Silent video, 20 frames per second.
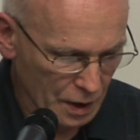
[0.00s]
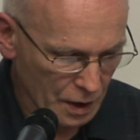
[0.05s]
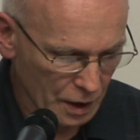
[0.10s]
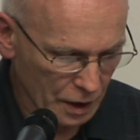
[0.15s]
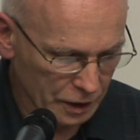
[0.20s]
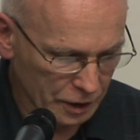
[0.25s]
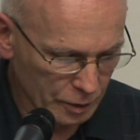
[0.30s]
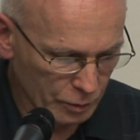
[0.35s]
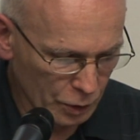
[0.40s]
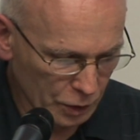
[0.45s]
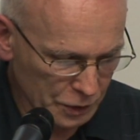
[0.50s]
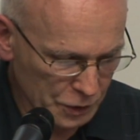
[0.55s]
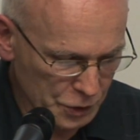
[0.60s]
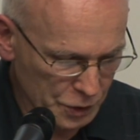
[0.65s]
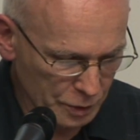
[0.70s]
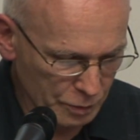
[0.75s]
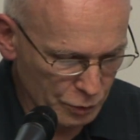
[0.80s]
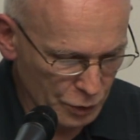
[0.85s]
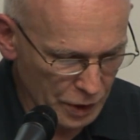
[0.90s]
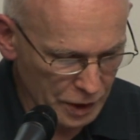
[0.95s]
It embodies
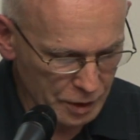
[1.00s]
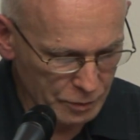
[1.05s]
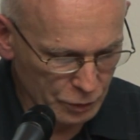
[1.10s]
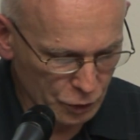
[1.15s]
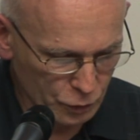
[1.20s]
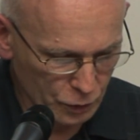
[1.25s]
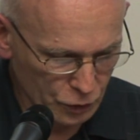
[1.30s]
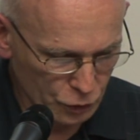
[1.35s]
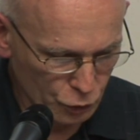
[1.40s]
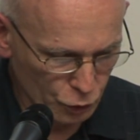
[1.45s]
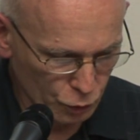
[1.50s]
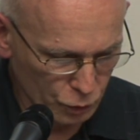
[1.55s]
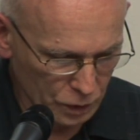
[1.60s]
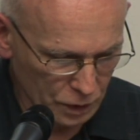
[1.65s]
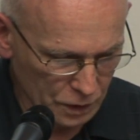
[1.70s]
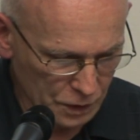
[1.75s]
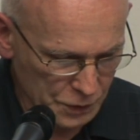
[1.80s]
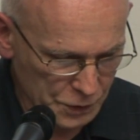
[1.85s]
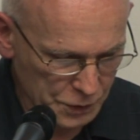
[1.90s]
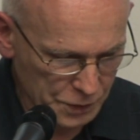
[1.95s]
the break between two
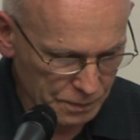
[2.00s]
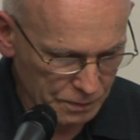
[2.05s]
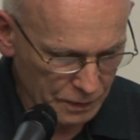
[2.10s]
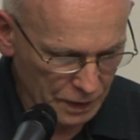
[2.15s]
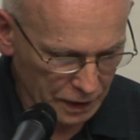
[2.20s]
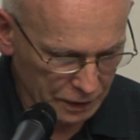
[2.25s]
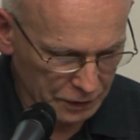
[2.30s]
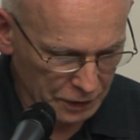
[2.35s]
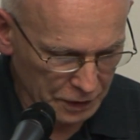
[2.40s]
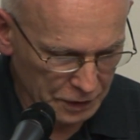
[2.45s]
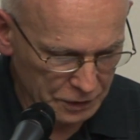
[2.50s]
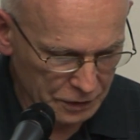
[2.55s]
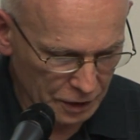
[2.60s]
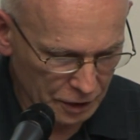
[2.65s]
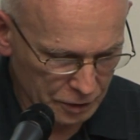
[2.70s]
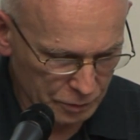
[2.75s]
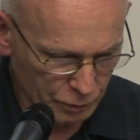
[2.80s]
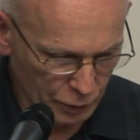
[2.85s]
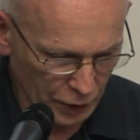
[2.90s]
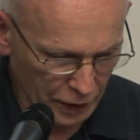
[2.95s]
worlds, and in
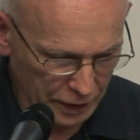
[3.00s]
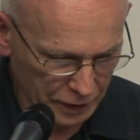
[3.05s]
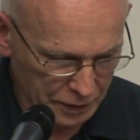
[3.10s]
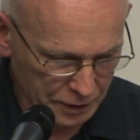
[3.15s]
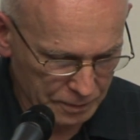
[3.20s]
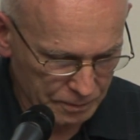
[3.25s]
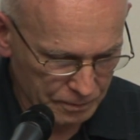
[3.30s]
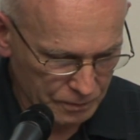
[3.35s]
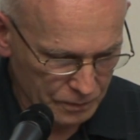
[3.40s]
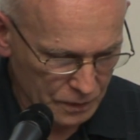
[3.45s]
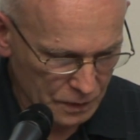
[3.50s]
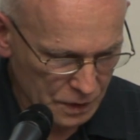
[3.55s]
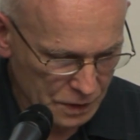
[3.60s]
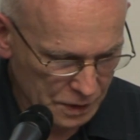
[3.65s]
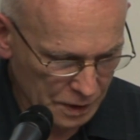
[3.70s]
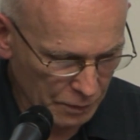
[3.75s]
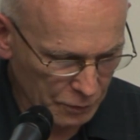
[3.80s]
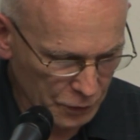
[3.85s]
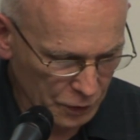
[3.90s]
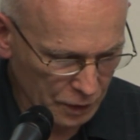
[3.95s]
that break,
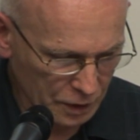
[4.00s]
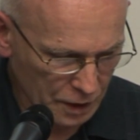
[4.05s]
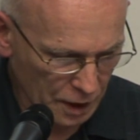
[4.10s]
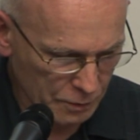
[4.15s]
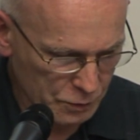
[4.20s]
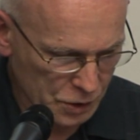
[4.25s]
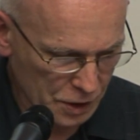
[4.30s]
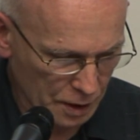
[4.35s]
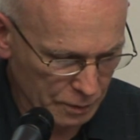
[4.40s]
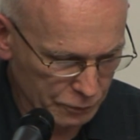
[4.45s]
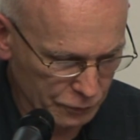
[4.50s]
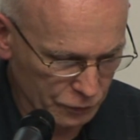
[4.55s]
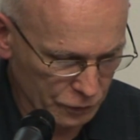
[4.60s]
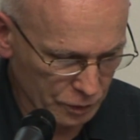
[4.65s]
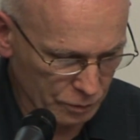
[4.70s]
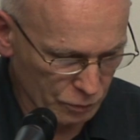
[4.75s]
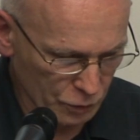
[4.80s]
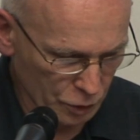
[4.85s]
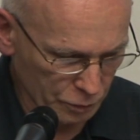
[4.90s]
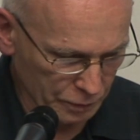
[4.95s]
something comes up for a
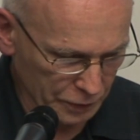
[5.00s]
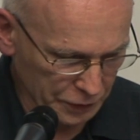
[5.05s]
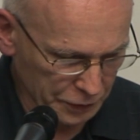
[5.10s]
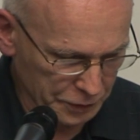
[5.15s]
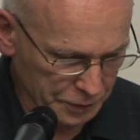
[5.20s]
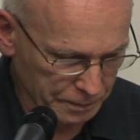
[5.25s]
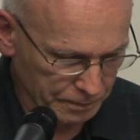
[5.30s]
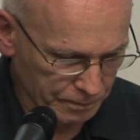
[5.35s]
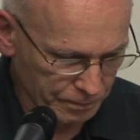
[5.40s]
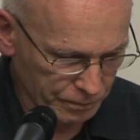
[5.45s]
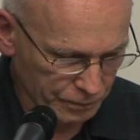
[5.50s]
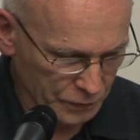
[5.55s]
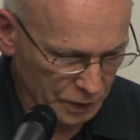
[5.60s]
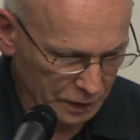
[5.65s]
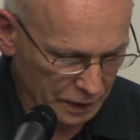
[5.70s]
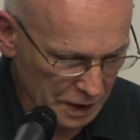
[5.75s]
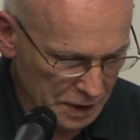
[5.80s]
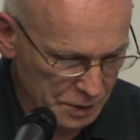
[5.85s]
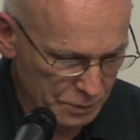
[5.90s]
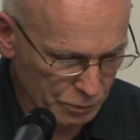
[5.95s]
moment that
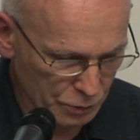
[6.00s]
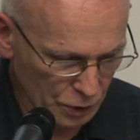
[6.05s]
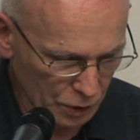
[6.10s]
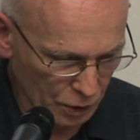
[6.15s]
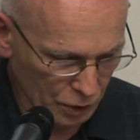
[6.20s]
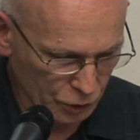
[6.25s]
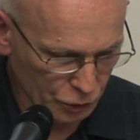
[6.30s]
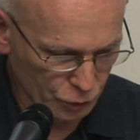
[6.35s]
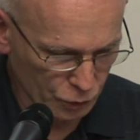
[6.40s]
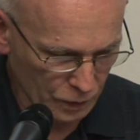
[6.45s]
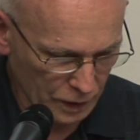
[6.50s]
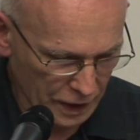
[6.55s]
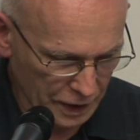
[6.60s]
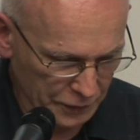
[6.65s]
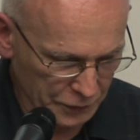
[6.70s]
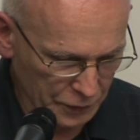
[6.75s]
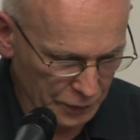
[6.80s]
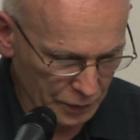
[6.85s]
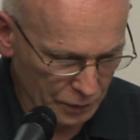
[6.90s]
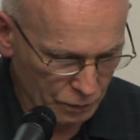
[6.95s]
doesn't belong to
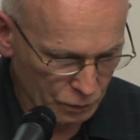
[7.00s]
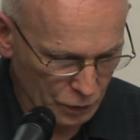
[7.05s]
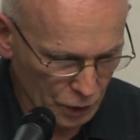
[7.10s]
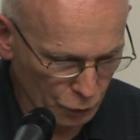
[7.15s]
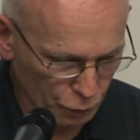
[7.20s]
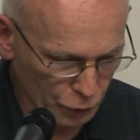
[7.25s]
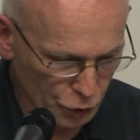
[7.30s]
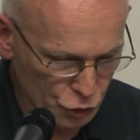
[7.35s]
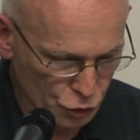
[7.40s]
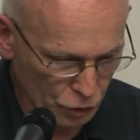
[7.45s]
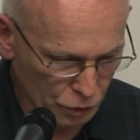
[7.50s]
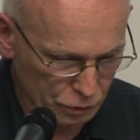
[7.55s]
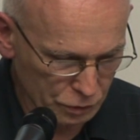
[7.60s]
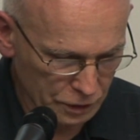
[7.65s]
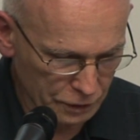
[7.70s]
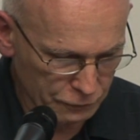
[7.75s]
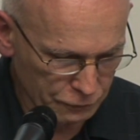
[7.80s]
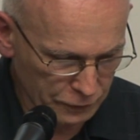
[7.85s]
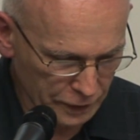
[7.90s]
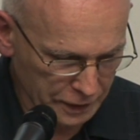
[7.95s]
either, and which only
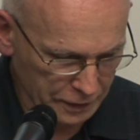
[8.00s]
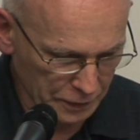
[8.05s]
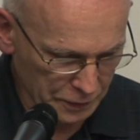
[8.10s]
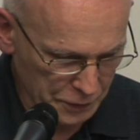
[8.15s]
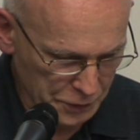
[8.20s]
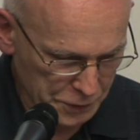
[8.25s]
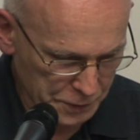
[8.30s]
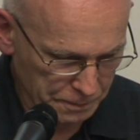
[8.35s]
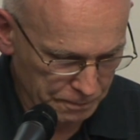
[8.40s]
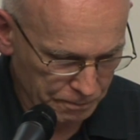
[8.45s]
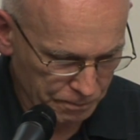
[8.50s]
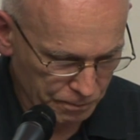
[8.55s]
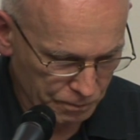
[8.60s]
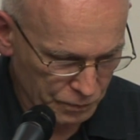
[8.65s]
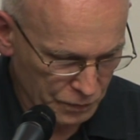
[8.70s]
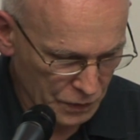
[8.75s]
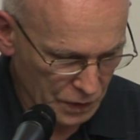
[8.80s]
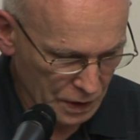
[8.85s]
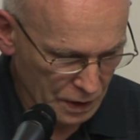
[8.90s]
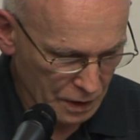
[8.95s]
flickers.
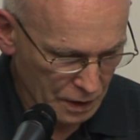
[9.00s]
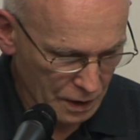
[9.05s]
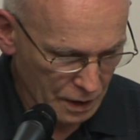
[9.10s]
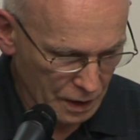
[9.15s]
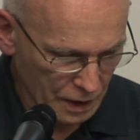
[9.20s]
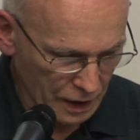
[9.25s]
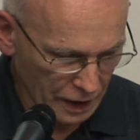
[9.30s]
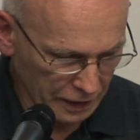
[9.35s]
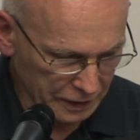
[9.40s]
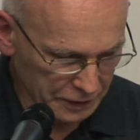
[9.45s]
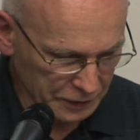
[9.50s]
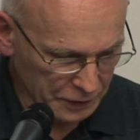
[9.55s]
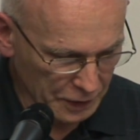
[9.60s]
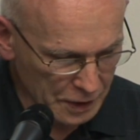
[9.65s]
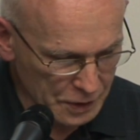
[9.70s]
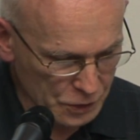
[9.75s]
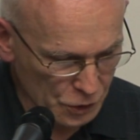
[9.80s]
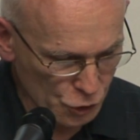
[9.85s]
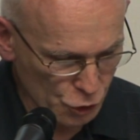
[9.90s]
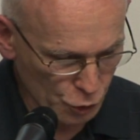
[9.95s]
And it
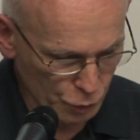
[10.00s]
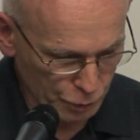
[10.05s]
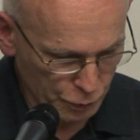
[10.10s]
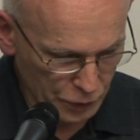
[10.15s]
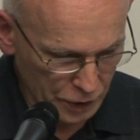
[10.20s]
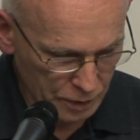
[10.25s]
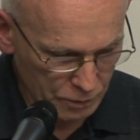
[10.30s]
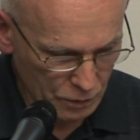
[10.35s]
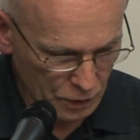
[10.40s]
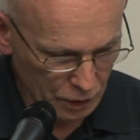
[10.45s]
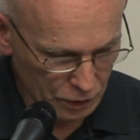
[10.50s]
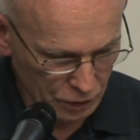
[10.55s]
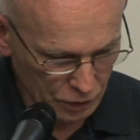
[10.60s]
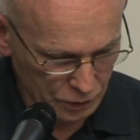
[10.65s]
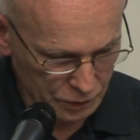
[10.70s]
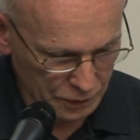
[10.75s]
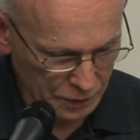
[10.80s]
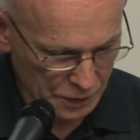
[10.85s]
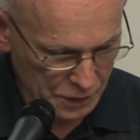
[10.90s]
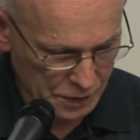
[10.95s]
takes a supreme
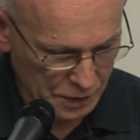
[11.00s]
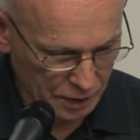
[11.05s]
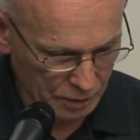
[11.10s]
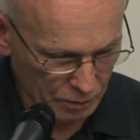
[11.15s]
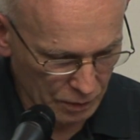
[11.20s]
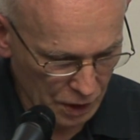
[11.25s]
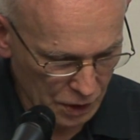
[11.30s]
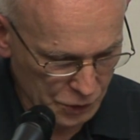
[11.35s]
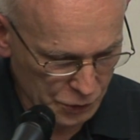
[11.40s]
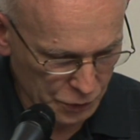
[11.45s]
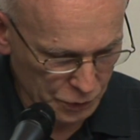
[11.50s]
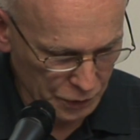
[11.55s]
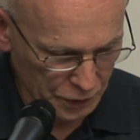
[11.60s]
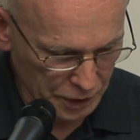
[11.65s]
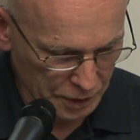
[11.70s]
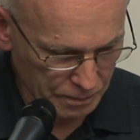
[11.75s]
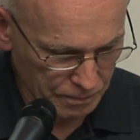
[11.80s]
alertness and mastery